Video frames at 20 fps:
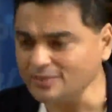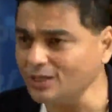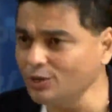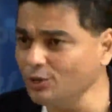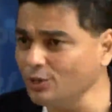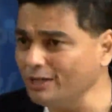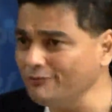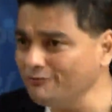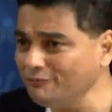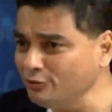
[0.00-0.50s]

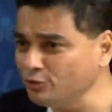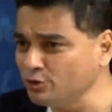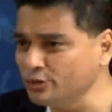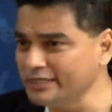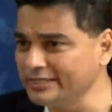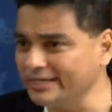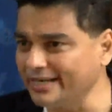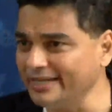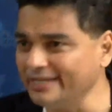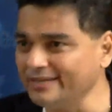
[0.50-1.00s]
Look at
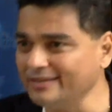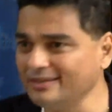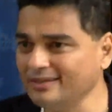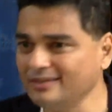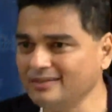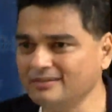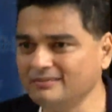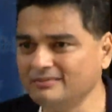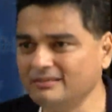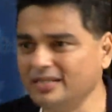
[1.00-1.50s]
foods, right?
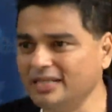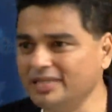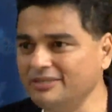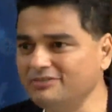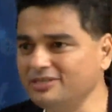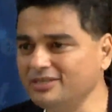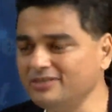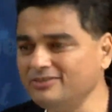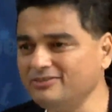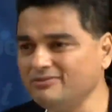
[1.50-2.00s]

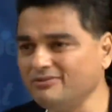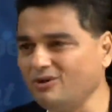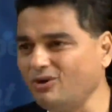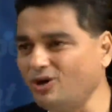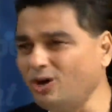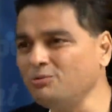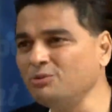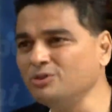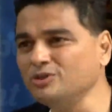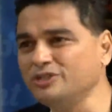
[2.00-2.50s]
Levers,
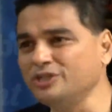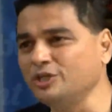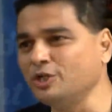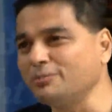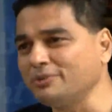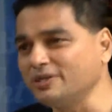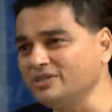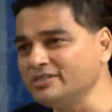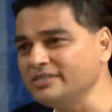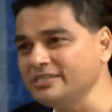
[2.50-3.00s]
almost
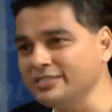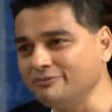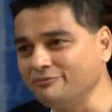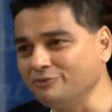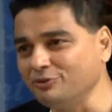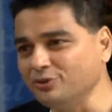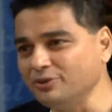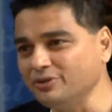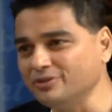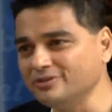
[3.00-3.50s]
zero presence in
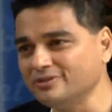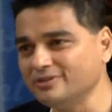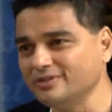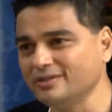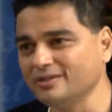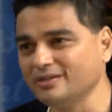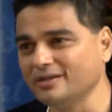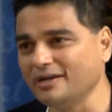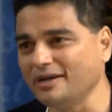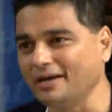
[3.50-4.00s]
food.
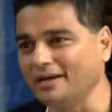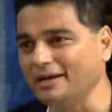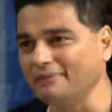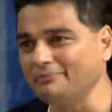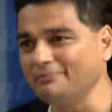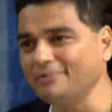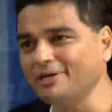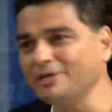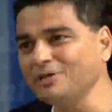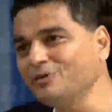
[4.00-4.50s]

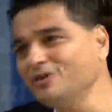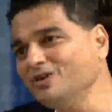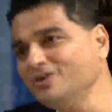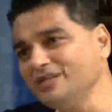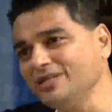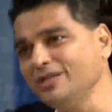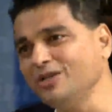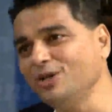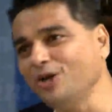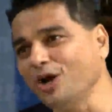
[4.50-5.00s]
But you will
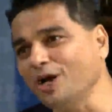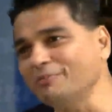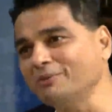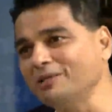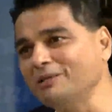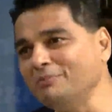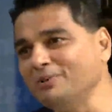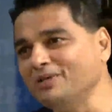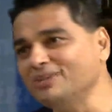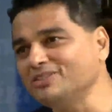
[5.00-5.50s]
see
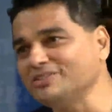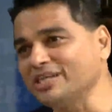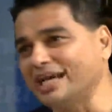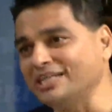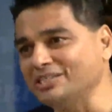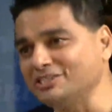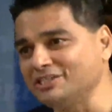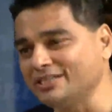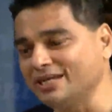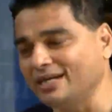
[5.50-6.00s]
many players
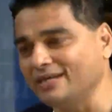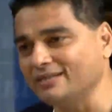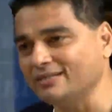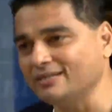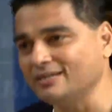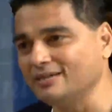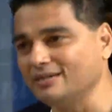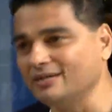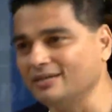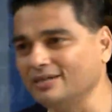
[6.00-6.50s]
challenge
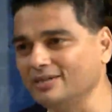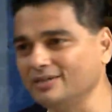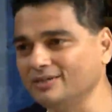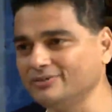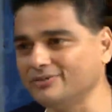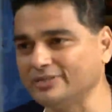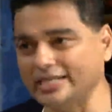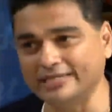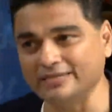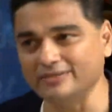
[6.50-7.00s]
that
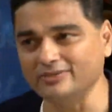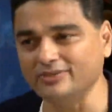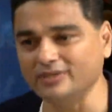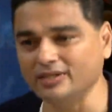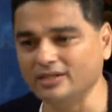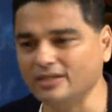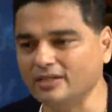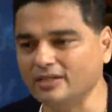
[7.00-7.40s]
status.